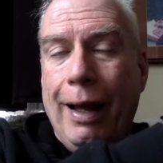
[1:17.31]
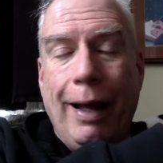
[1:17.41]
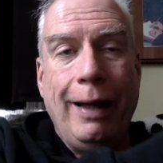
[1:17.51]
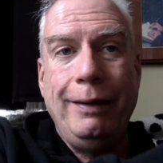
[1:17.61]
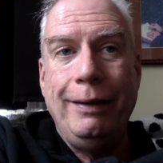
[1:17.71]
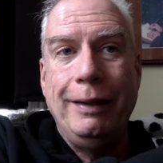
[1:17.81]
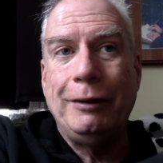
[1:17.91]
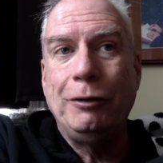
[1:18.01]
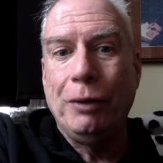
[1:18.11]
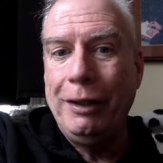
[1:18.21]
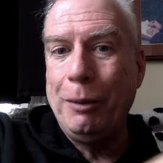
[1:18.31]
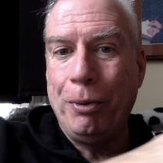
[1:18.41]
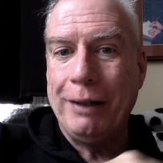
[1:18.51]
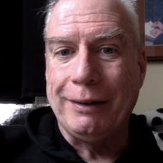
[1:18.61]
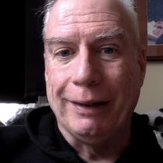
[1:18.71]
And this is really
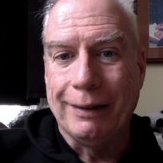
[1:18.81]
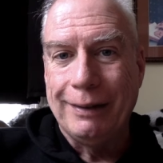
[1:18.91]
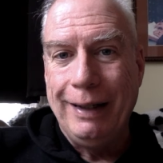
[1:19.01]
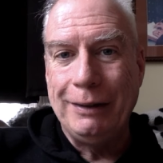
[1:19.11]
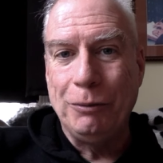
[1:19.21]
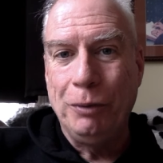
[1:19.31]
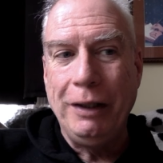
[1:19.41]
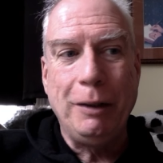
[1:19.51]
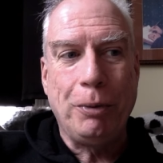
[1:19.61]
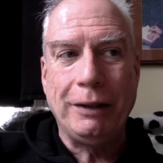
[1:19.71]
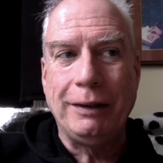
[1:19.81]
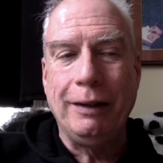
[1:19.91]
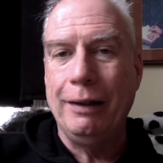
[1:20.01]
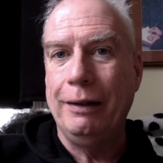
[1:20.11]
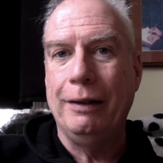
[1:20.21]
depressing. It's really depressing
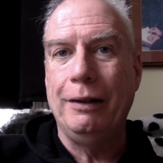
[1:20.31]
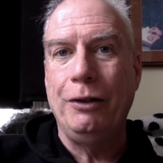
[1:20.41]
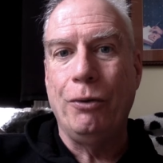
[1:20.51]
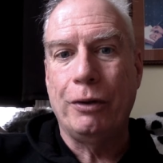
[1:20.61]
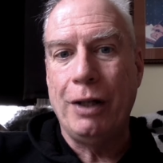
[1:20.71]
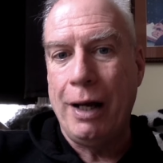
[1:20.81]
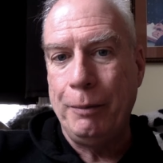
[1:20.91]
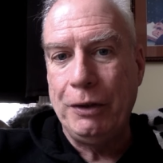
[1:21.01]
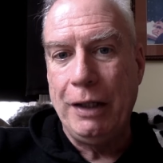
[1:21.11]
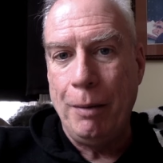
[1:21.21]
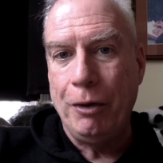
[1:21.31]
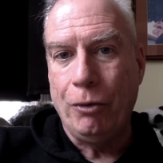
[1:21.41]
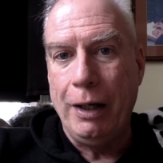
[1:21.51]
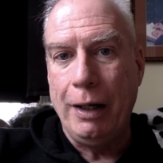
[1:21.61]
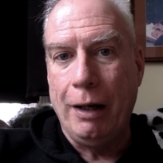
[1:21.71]
to think that the New York Times
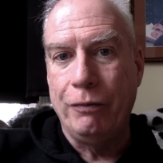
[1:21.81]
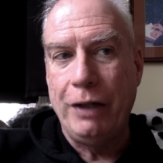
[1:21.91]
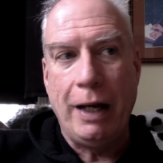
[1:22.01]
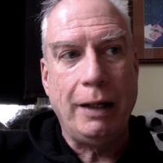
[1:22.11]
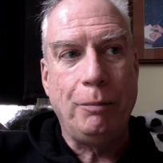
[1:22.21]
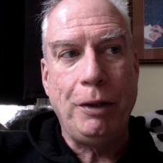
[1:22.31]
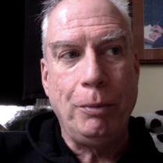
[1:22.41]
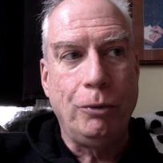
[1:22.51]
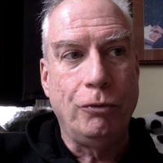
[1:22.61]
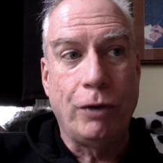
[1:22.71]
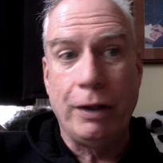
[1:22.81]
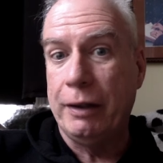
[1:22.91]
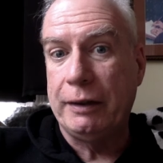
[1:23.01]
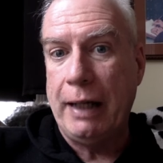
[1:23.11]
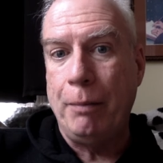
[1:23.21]
gimmickry of getting people who've written
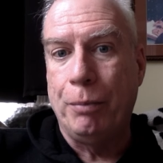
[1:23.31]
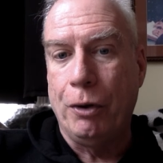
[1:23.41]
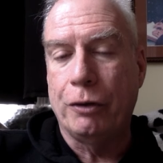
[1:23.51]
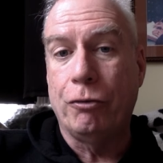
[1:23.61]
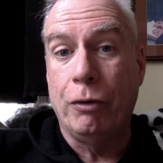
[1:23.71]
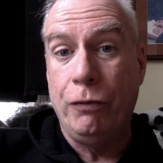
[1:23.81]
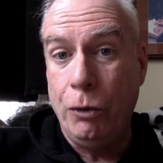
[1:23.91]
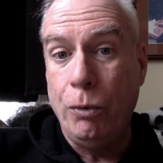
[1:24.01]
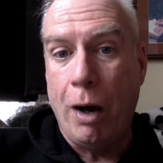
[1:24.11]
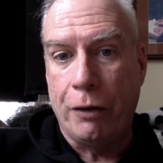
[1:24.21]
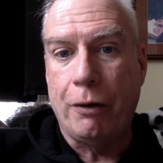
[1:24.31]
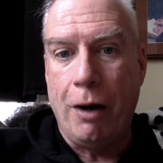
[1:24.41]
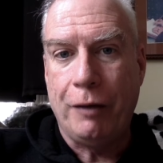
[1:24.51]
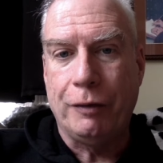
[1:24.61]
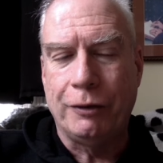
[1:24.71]
the same book to review other
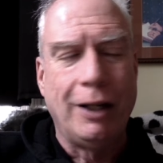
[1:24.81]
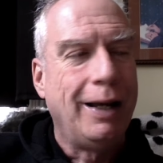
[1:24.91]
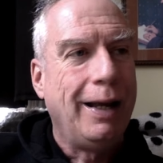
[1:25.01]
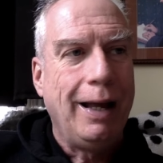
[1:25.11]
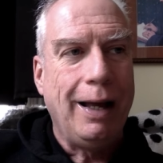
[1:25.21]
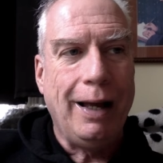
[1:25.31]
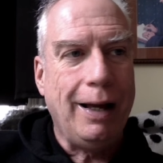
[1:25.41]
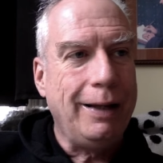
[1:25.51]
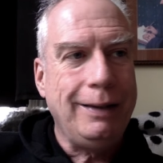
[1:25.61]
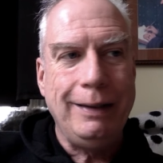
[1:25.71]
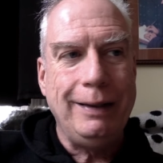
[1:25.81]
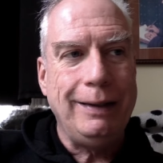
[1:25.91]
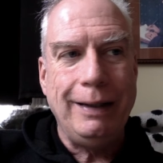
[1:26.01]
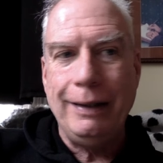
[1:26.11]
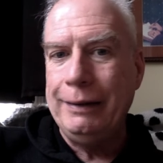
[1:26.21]
authors
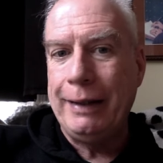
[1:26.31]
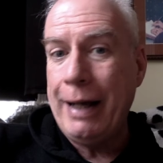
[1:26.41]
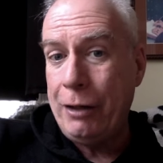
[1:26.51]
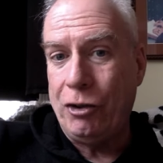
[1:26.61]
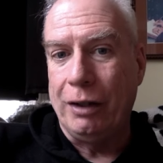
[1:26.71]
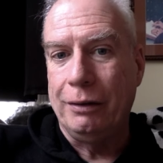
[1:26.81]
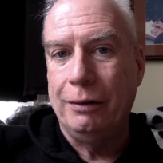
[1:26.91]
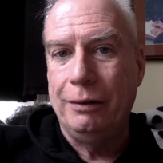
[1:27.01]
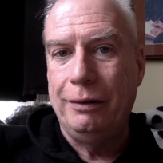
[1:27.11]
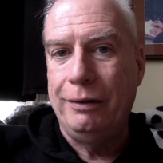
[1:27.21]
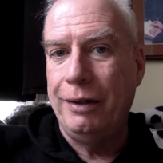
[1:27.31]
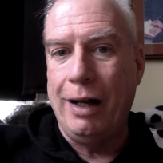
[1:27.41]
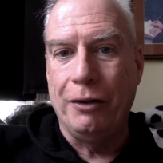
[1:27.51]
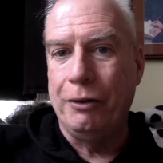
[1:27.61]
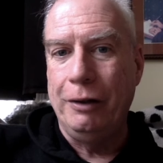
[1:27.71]
is catching
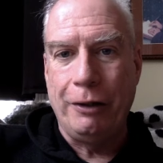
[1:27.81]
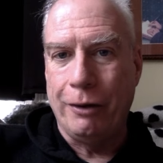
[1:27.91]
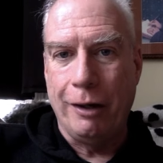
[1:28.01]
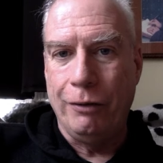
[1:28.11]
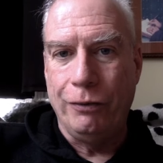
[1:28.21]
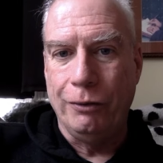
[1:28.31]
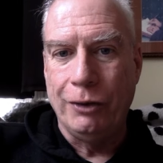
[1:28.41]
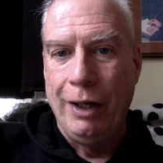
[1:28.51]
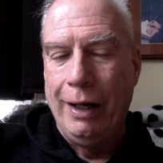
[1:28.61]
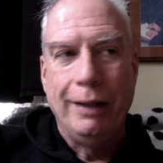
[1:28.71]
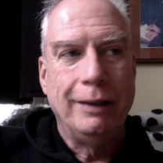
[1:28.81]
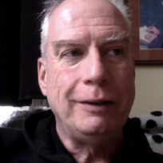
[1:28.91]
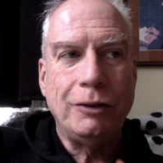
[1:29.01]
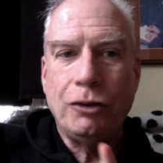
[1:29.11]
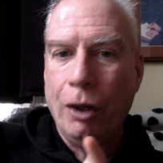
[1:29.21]
to other literary reviews.
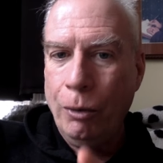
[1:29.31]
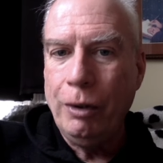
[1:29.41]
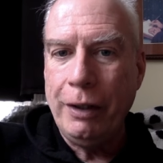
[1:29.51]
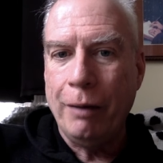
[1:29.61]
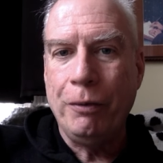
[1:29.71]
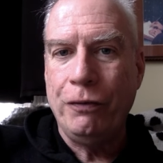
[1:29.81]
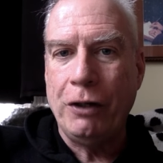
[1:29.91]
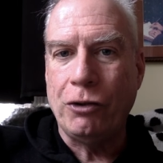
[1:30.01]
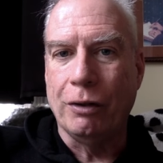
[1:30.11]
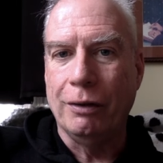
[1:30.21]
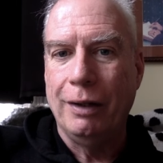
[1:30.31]
This is totally unprofessional.